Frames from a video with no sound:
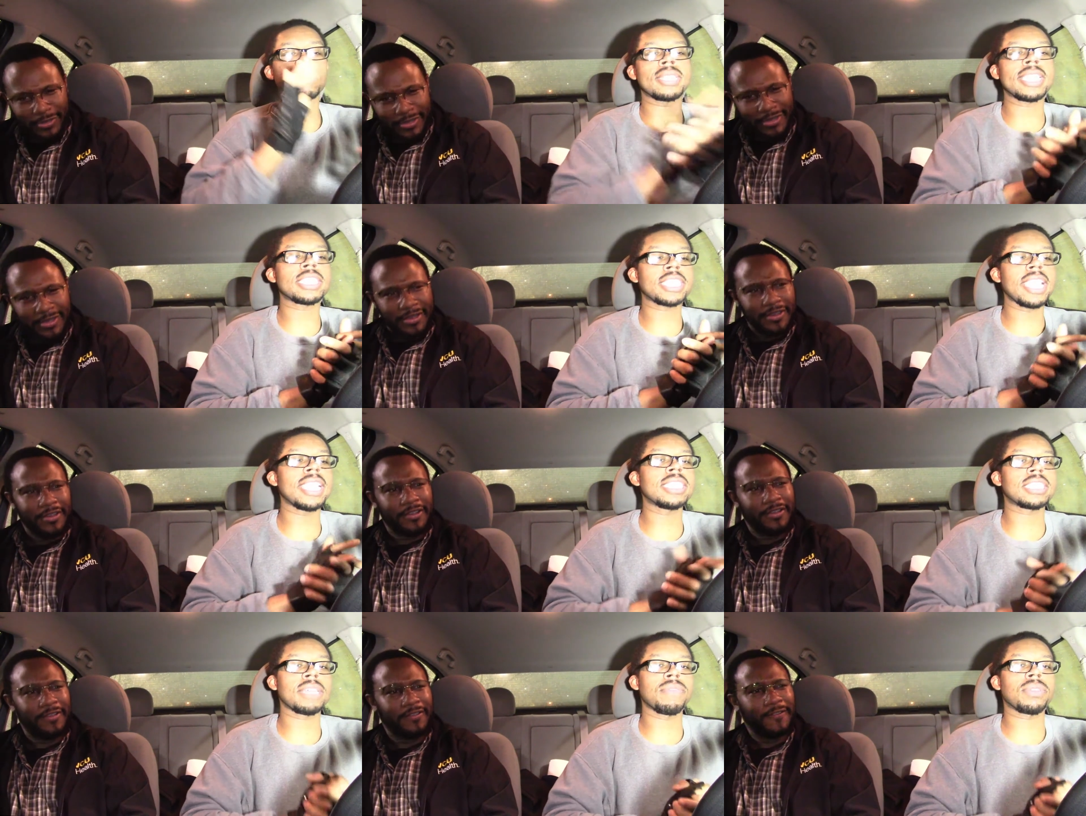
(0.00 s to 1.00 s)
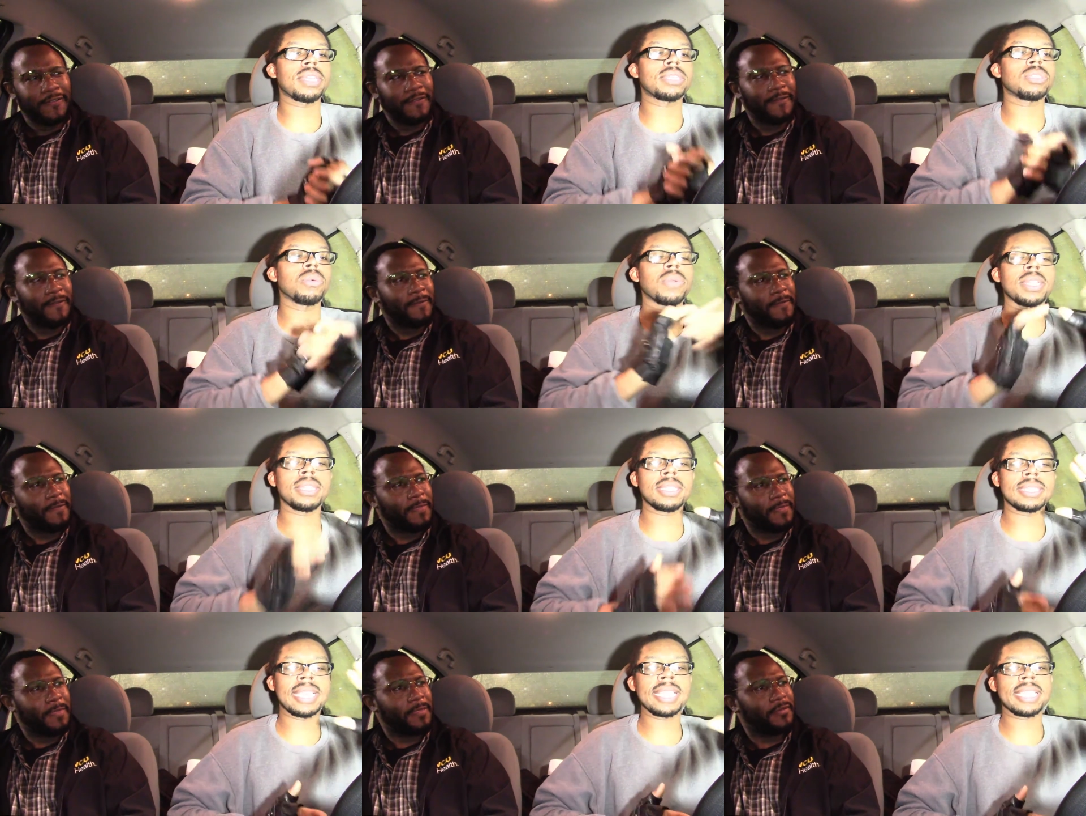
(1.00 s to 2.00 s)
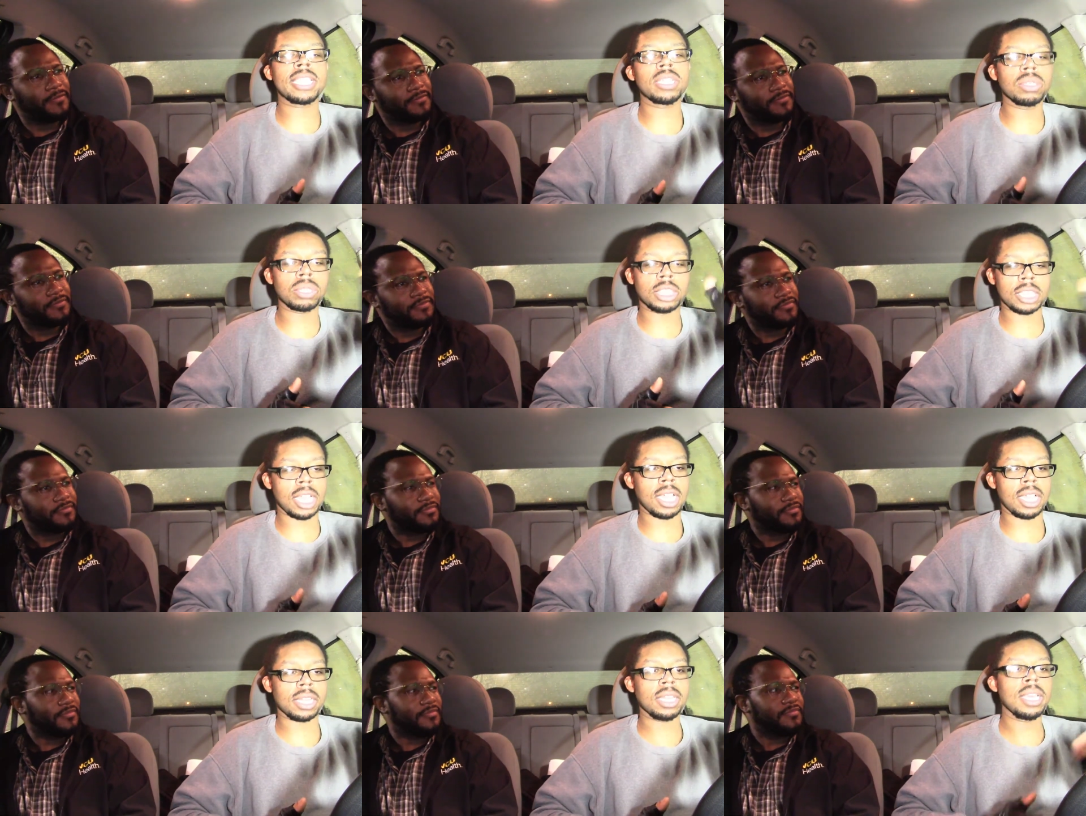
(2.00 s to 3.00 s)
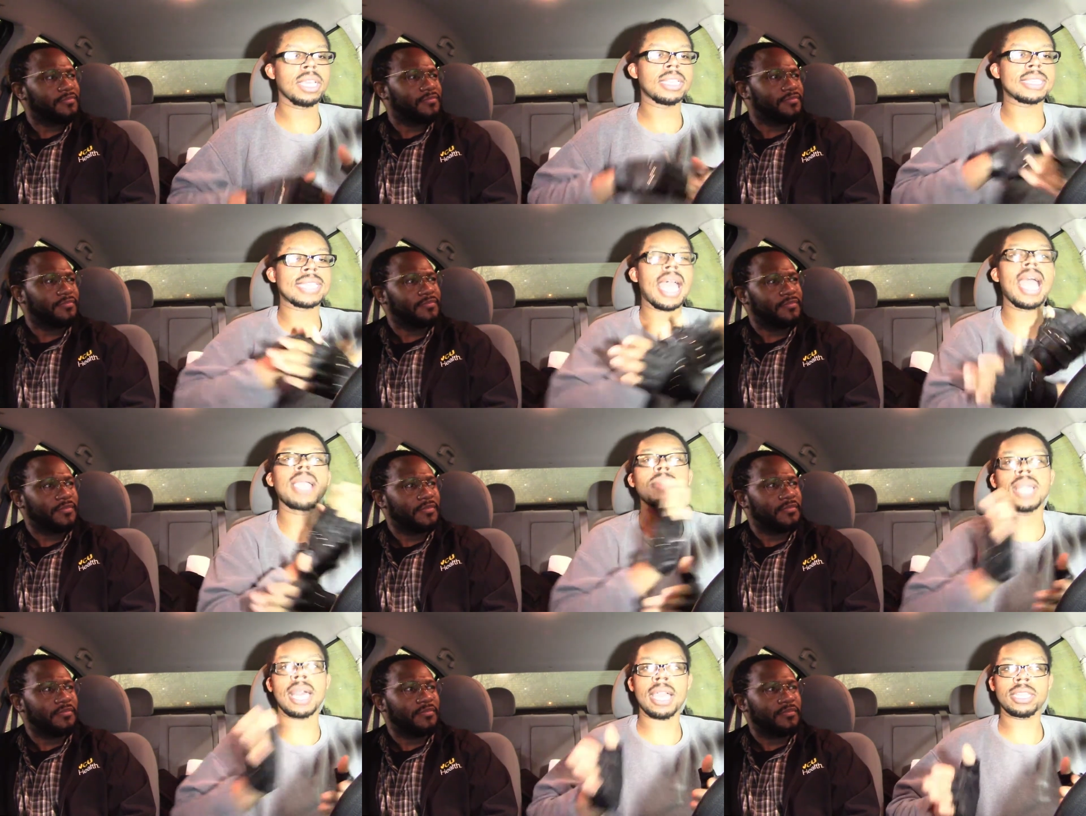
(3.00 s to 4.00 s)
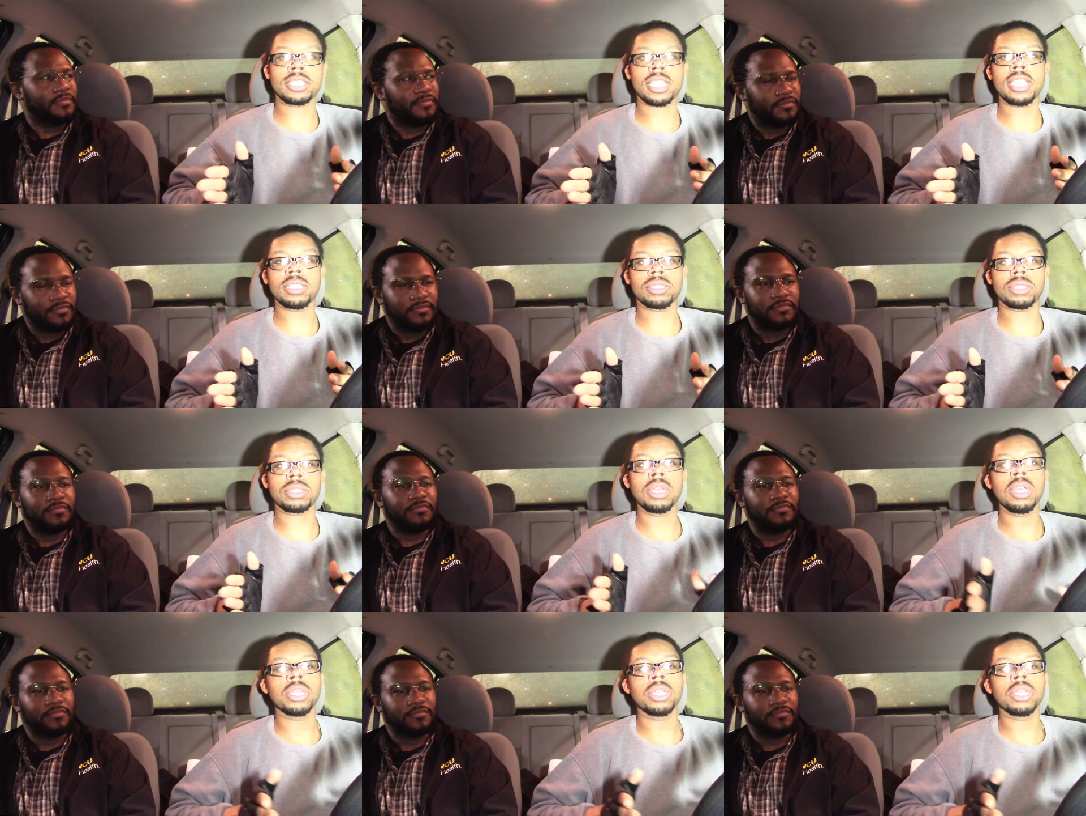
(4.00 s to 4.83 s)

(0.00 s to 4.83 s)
Speaker 1: they changed everything. So when they kill John, the timeline changes.